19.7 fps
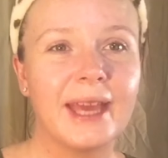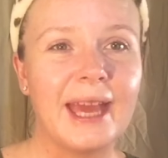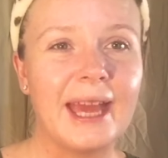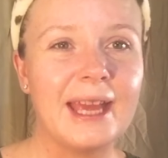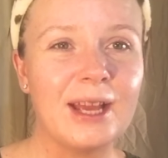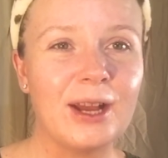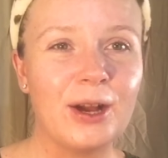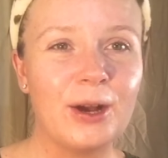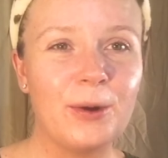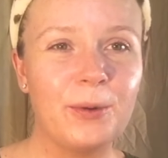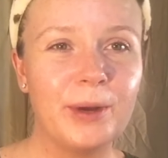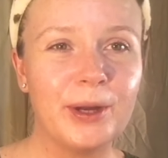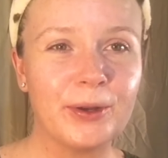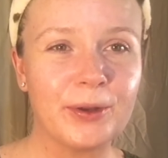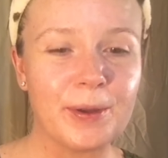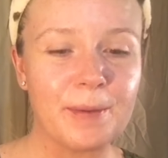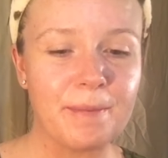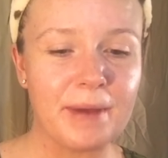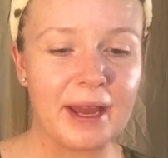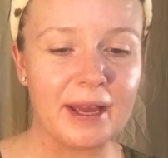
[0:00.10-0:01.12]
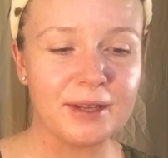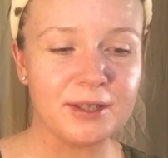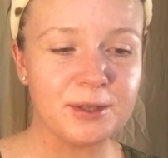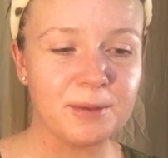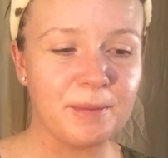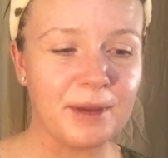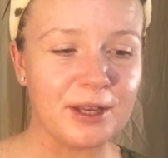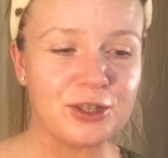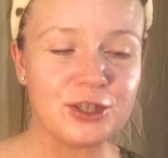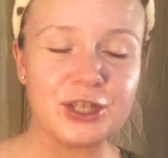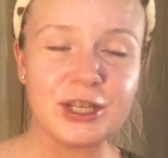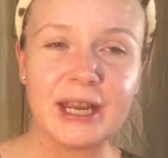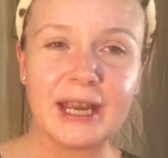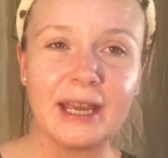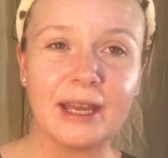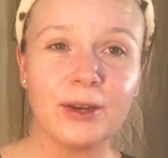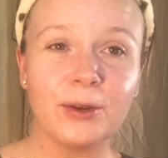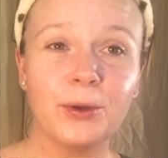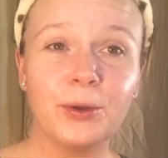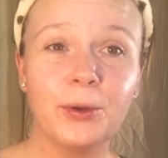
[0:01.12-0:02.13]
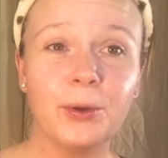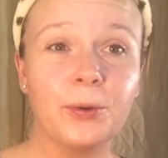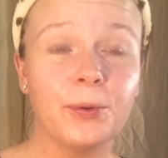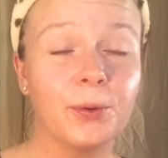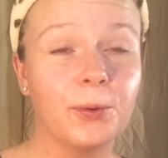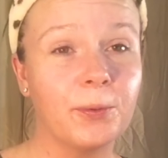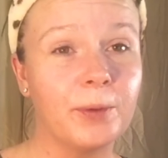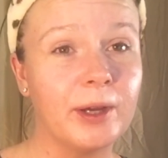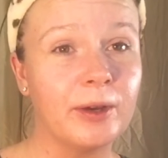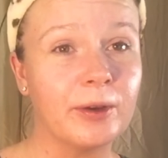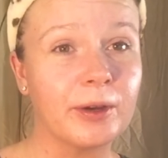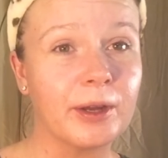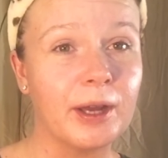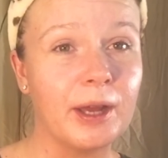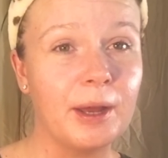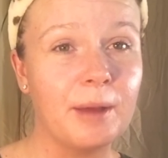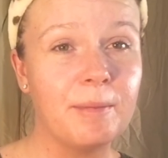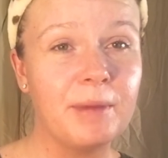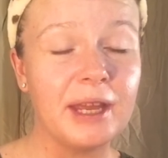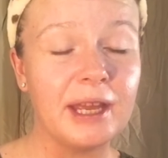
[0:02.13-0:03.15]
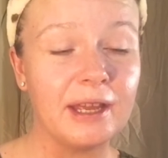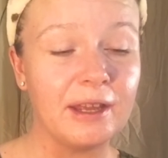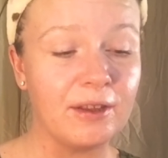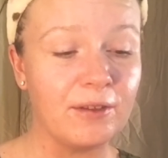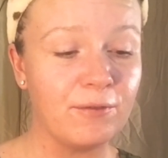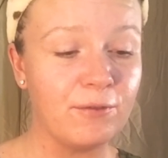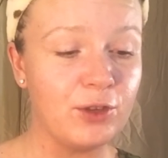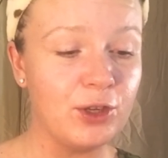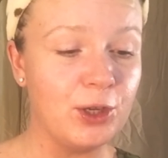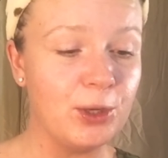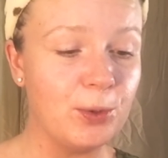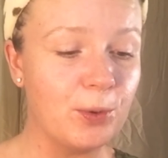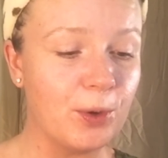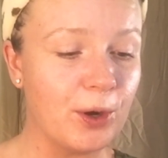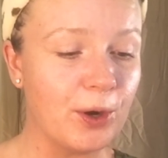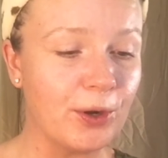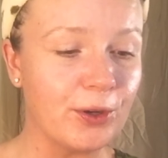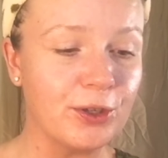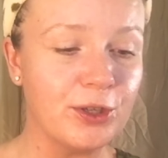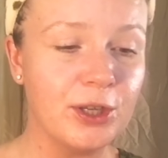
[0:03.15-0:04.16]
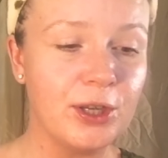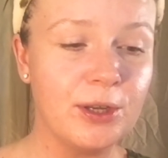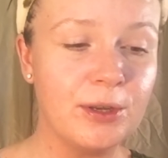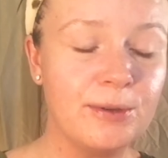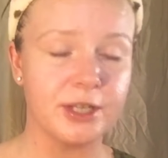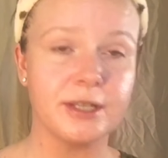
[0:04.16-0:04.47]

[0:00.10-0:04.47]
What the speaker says: Hey y'all, welcome back to my channel, or welcome if you are new.